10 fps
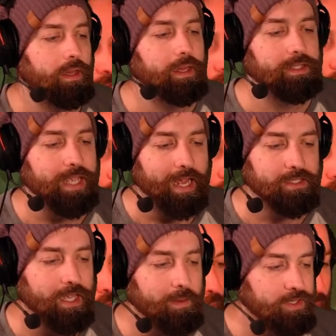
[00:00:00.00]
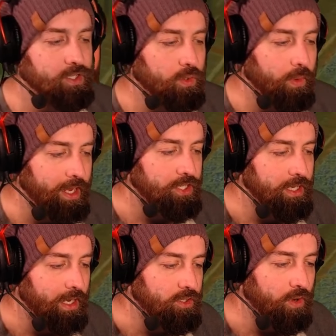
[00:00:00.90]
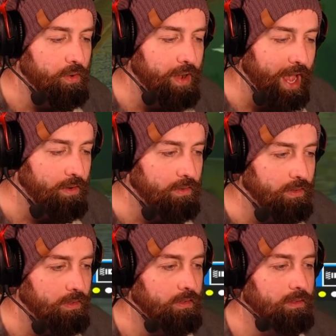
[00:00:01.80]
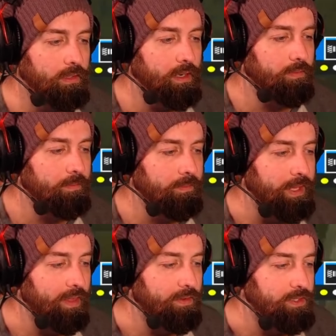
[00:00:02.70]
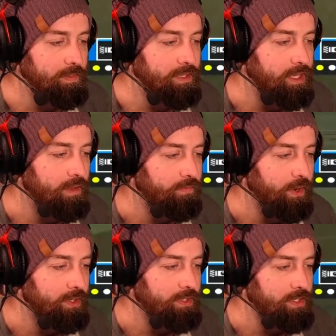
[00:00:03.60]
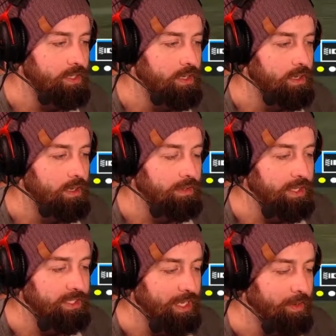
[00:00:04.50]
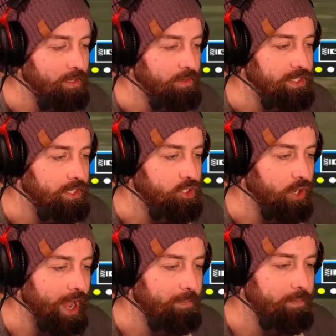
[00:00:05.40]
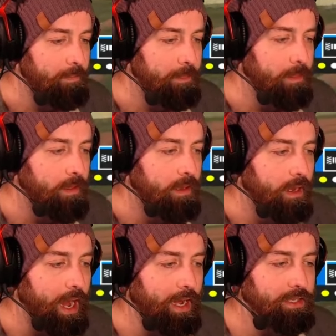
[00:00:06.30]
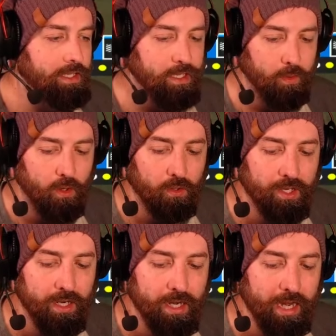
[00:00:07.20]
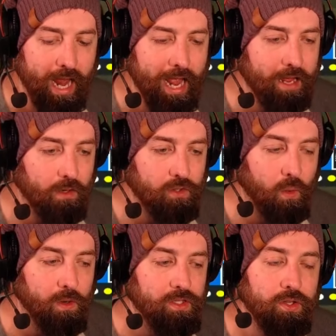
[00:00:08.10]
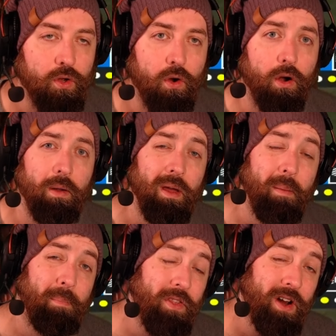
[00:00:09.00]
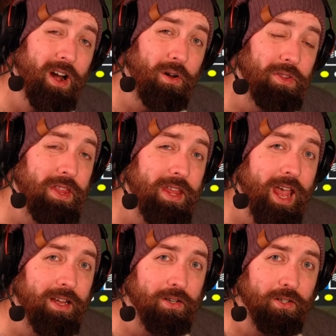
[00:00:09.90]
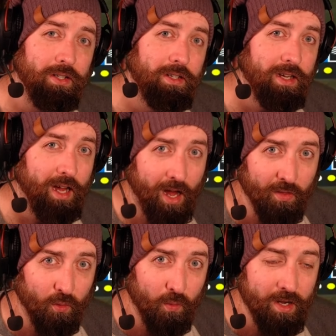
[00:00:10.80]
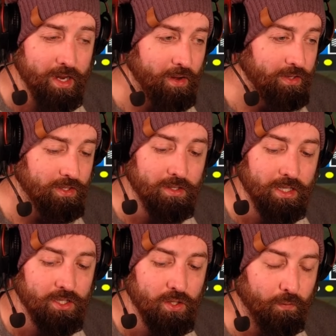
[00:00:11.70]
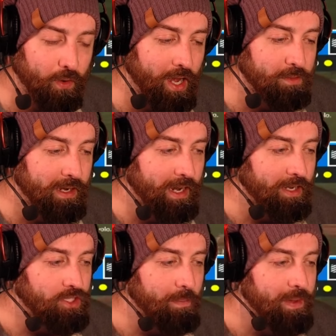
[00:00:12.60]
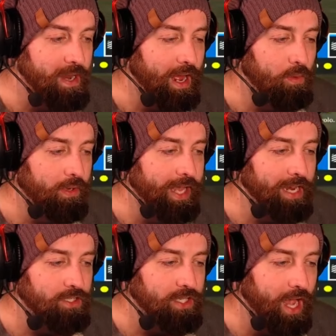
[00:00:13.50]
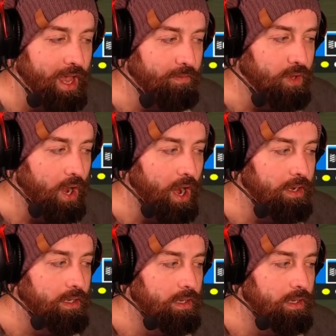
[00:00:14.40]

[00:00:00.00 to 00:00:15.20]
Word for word: Exact same situation. I drone out. Gotta gather intel first. This time I do see a trap. And I see someone holding an angle towards the door. But they're not holding the angle on the window. As long as I shoot the frostman and I jump in, I will catch this guy off guard.